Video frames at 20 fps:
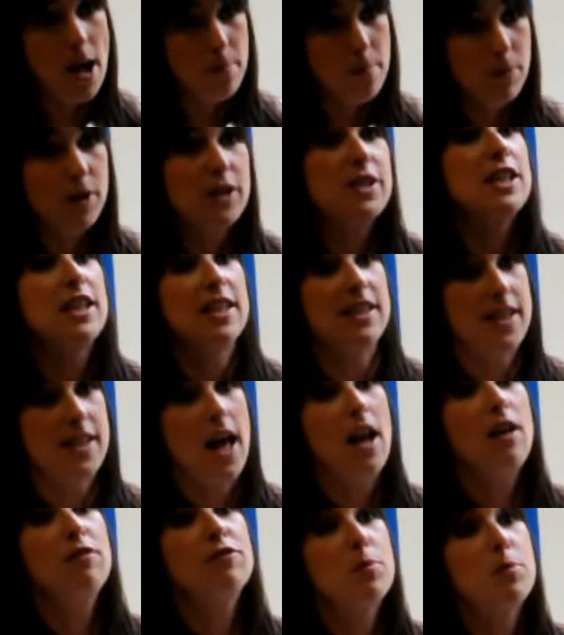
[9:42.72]
because it can
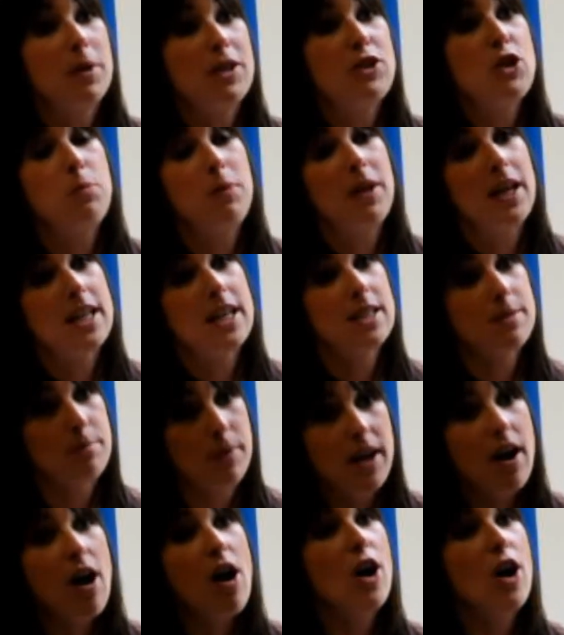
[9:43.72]
tell from my GPS in
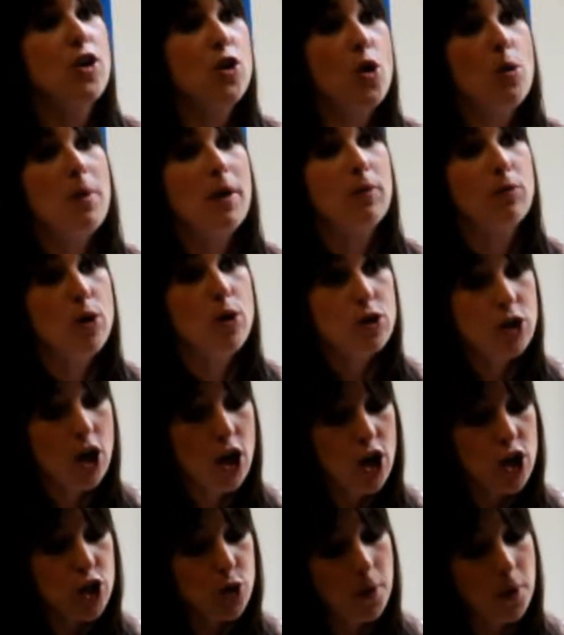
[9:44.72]
my car and know my route,
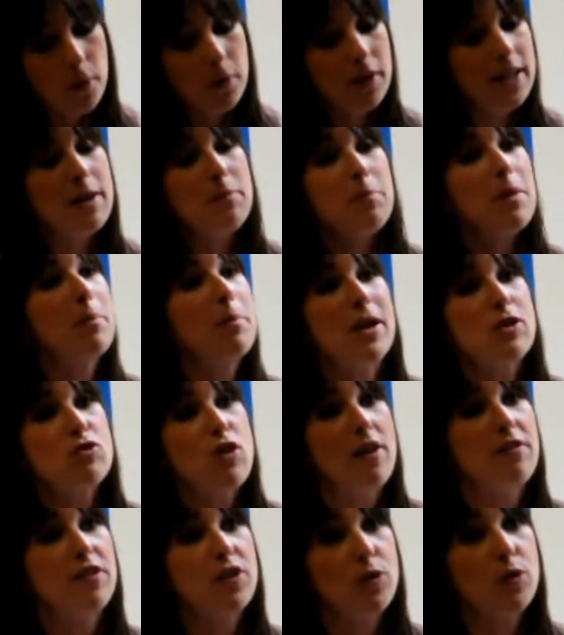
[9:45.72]
so it will give me my
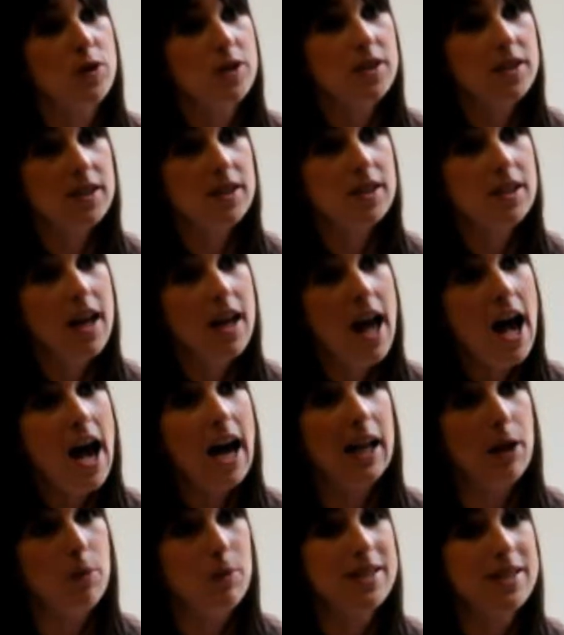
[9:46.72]
traffic routes.
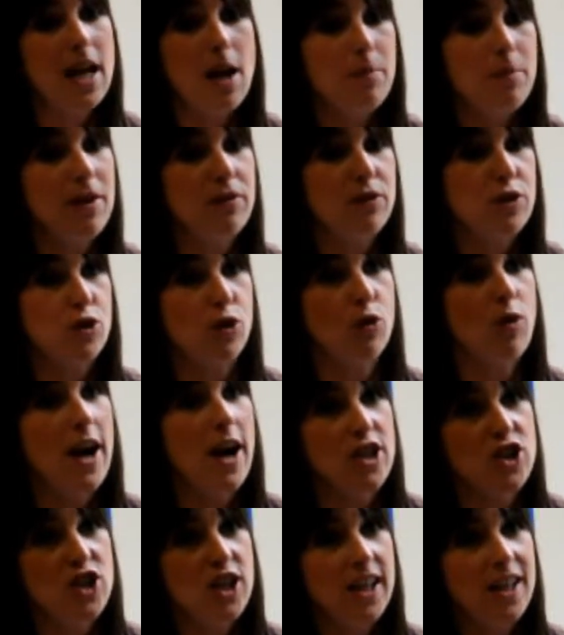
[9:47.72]
And it will tell me if there's a
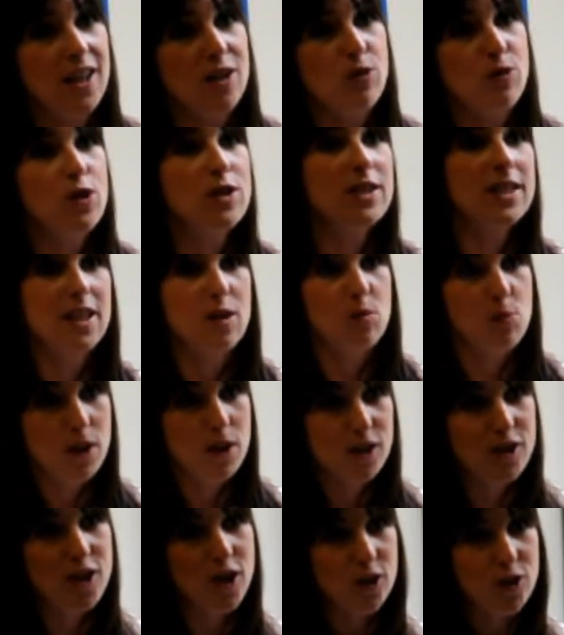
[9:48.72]
crash in any of the routes and give me
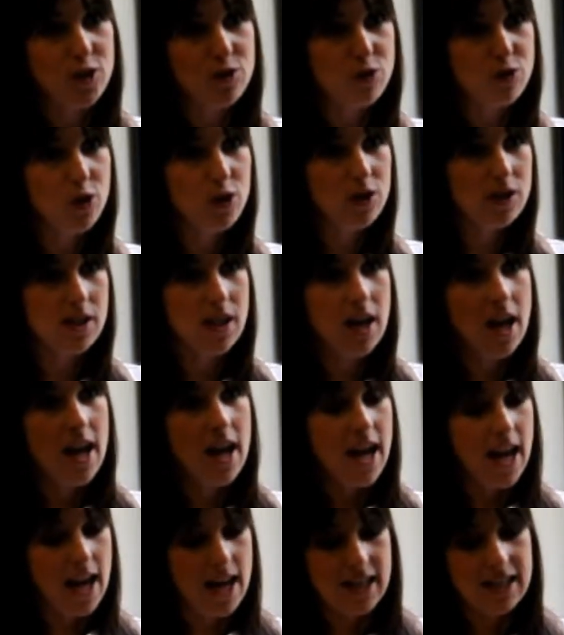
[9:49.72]
alternative routes.
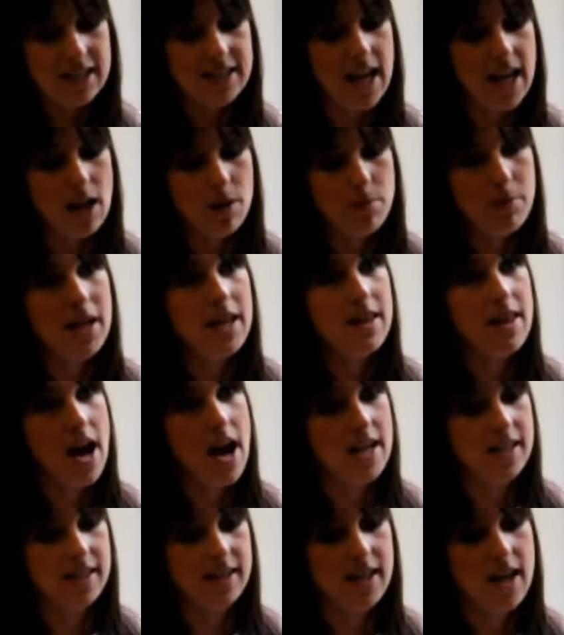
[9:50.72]
It'll tell me
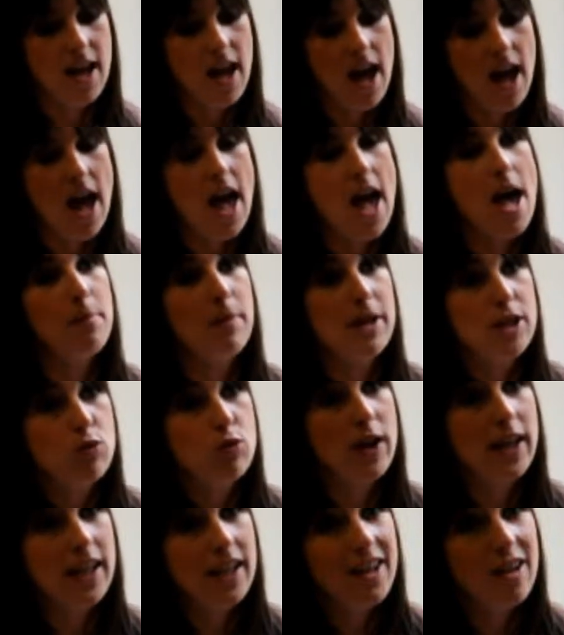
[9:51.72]
that it's
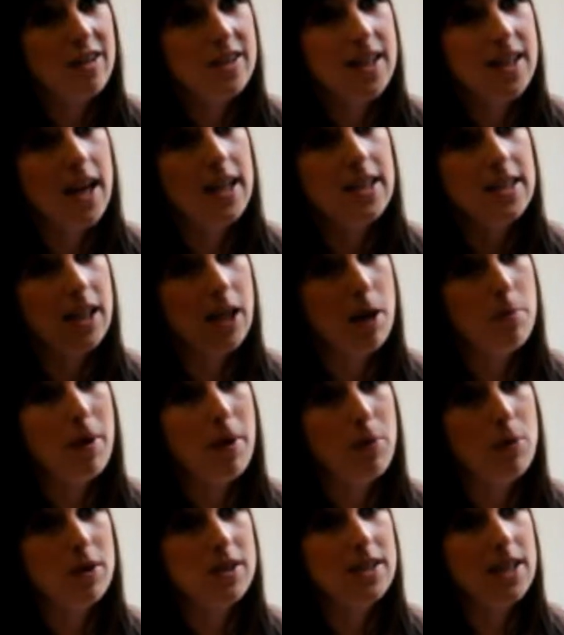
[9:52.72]
raining outside, that I
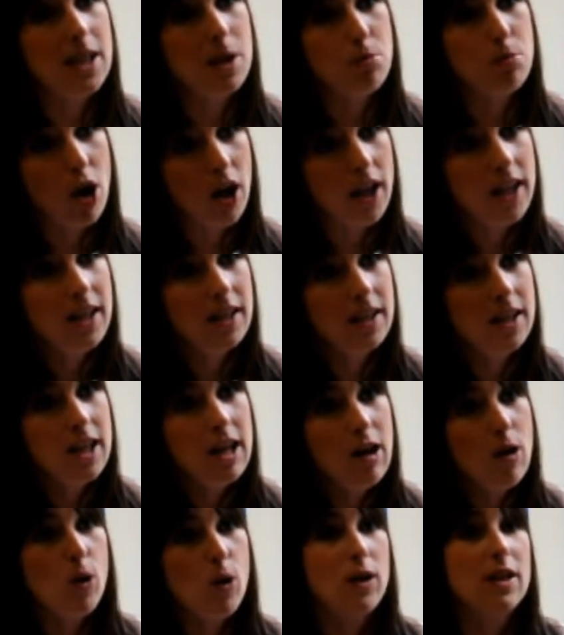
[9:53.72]
might want to take a brolly.
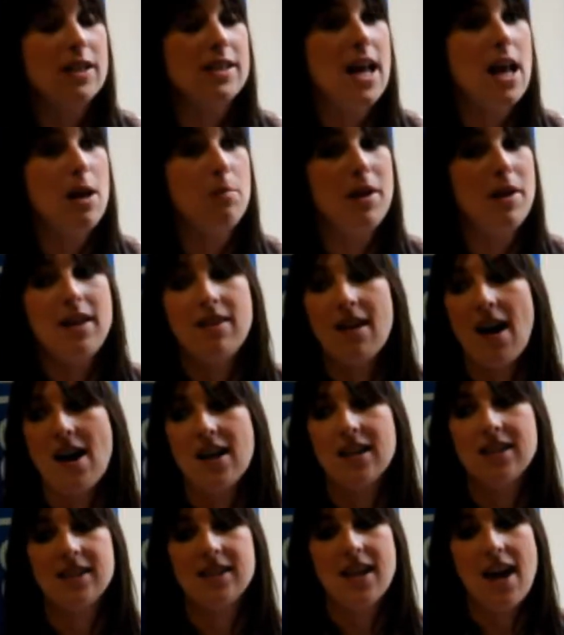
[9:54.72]
Or it'll tell me
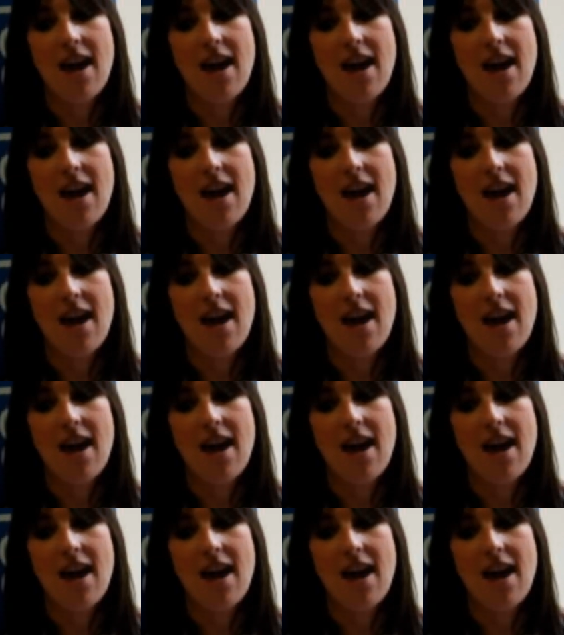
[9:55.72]
that